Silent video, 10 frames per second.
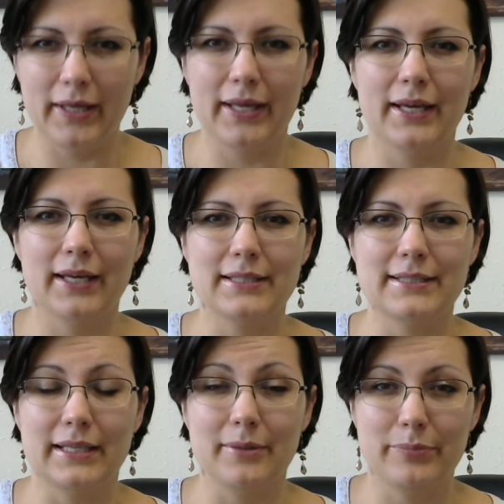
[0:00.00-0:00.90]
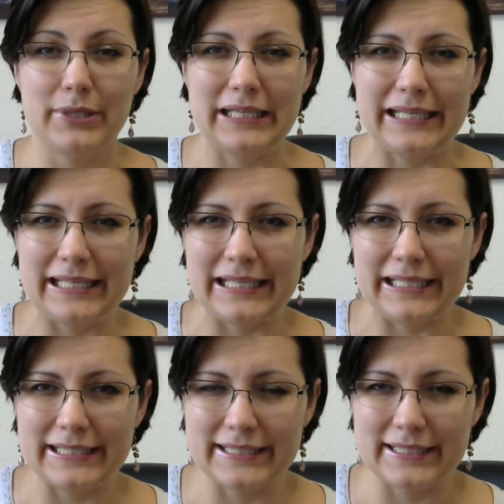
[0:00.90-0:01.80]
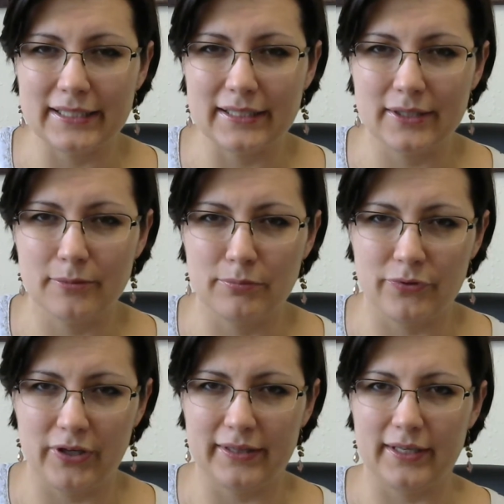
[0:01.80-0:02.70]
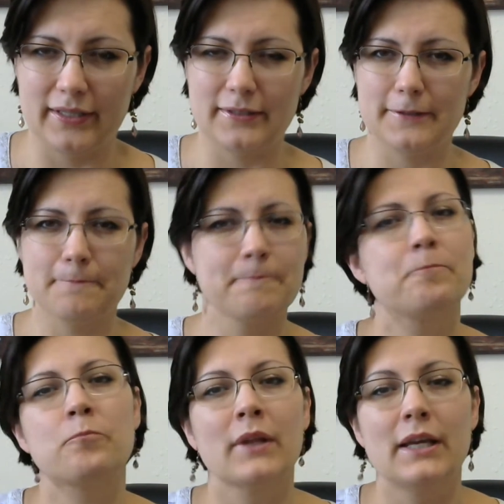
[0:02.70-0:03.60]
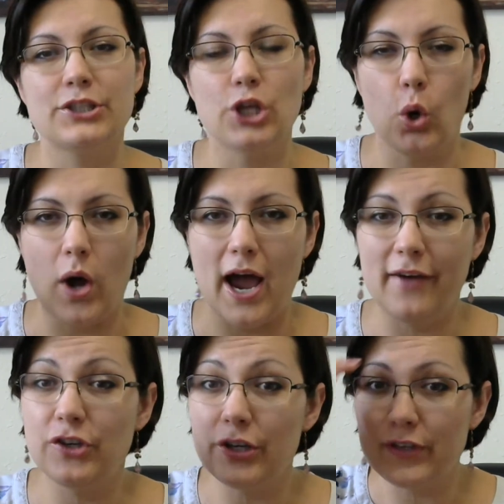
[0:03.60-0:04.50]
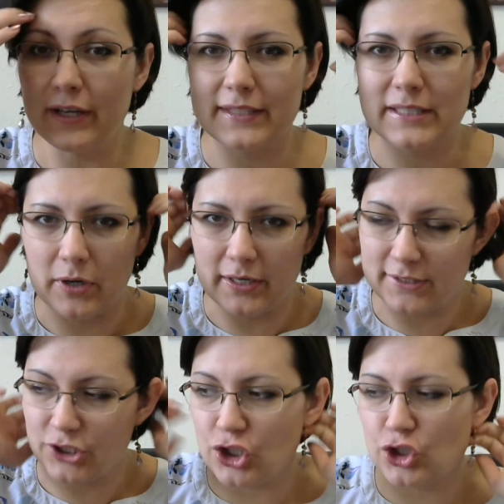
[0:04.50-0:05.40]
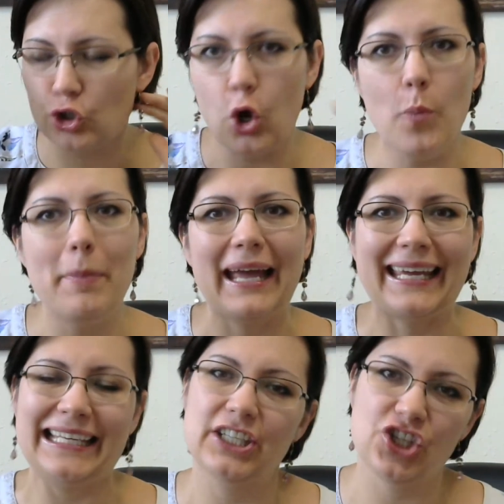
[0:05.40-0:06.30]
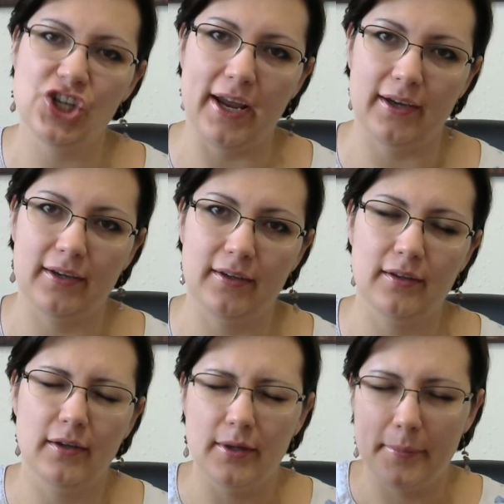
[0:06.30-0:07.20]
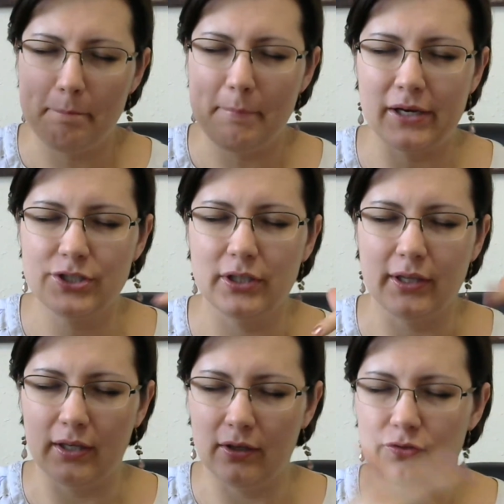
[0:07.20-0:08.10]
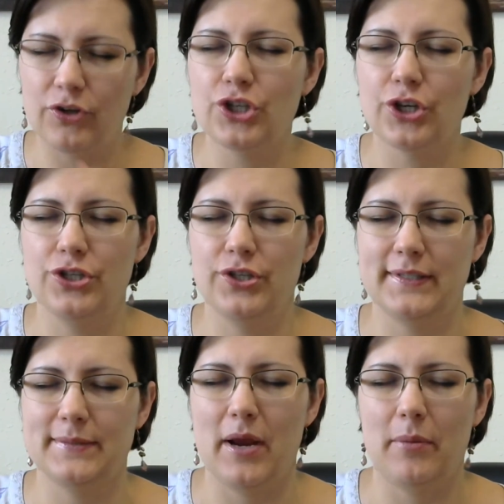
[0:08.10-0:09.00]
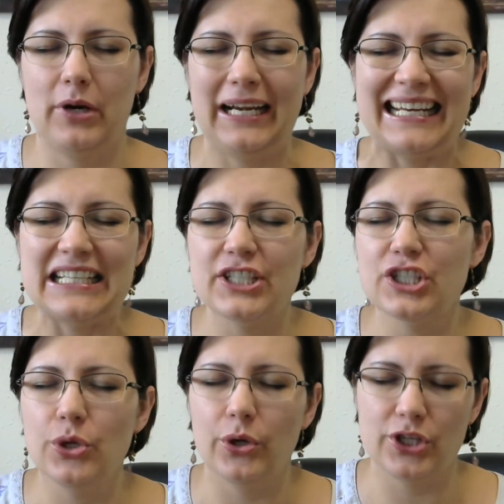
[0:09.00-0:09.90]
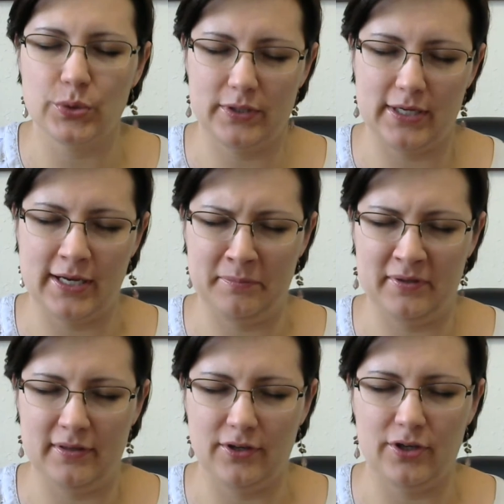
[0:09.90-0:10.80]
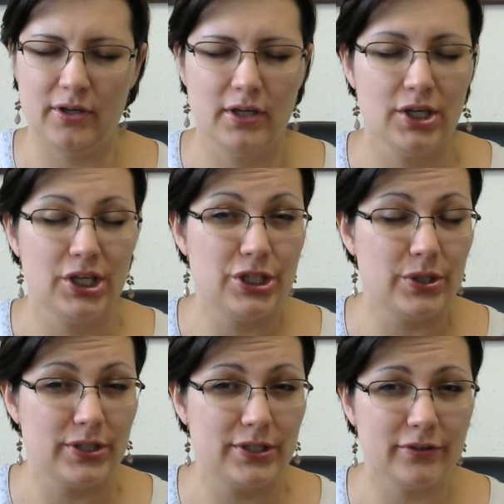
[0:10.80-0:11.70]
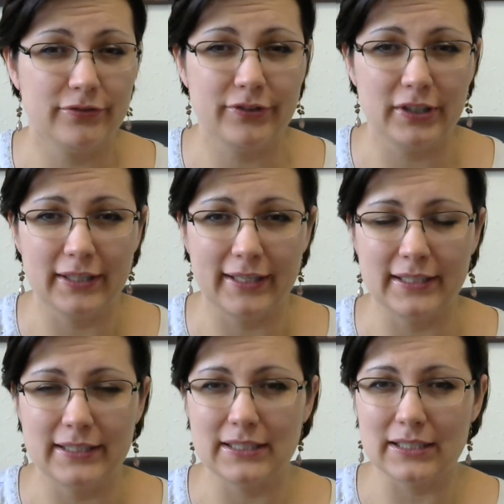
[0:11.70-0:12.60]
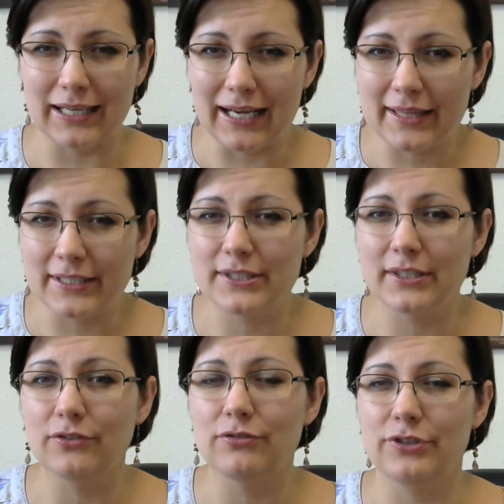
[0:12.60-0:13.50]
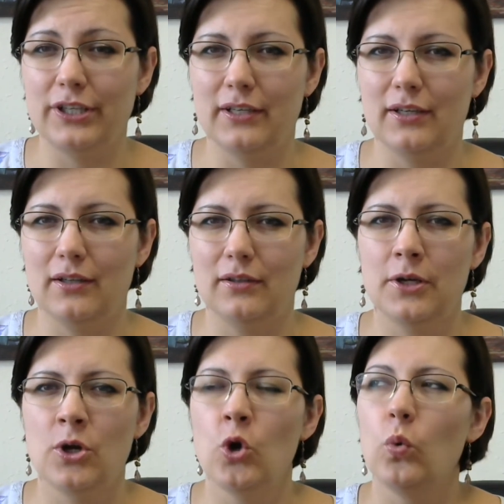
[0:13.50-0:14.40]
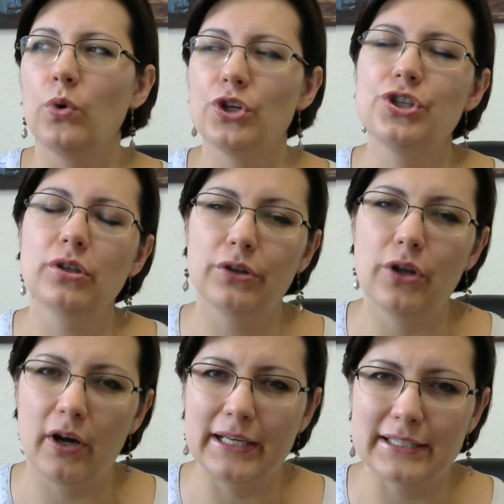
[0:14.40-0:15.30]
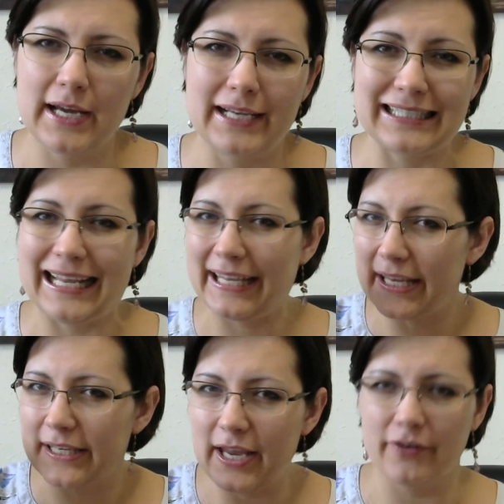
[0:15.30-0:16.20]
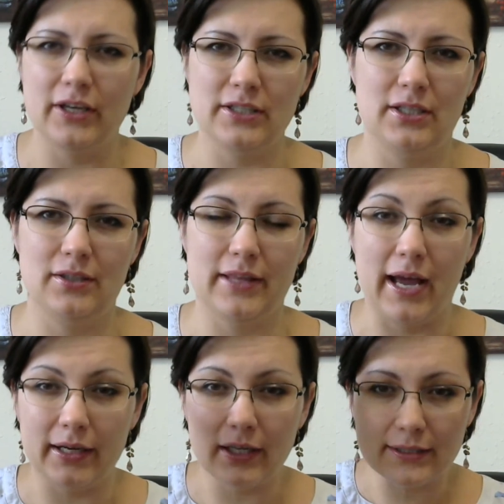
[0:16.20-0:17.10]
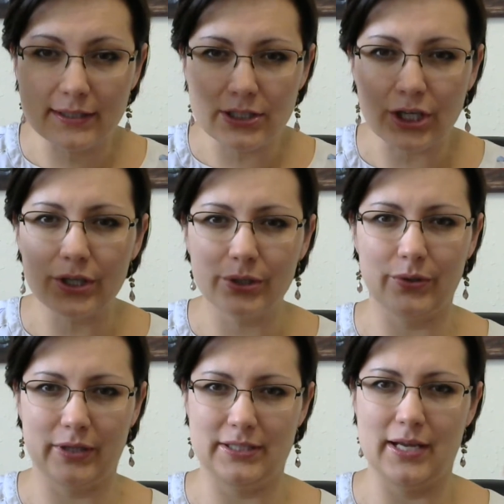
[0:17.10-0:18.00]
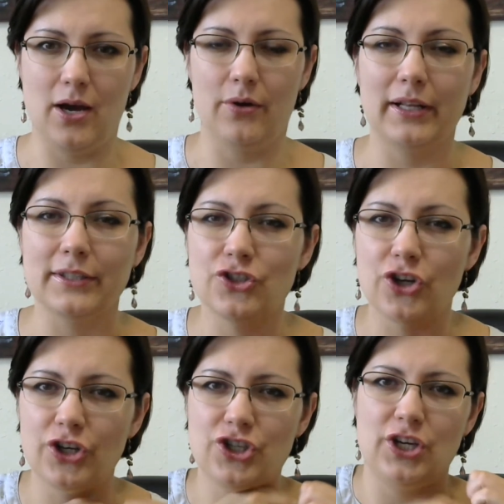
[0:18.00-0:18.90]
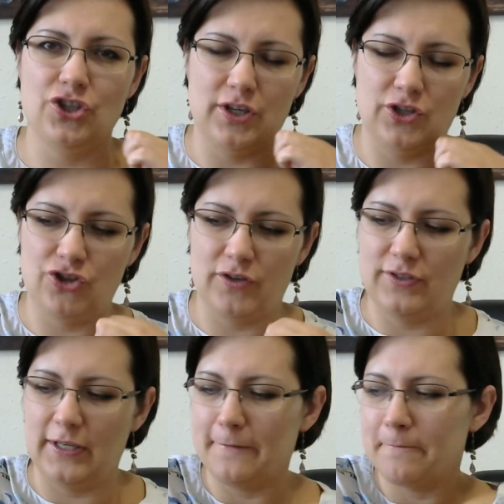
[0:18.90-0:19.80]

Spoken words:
And say peace. Brilliant. So after you've done this process, just go back and check mentally, return to this memory and just notice what happened there. Do you still feel it? Are they still real? What you'll notice, guys, and I can guarantee you that it'll start going down. It'll start changing and shifting.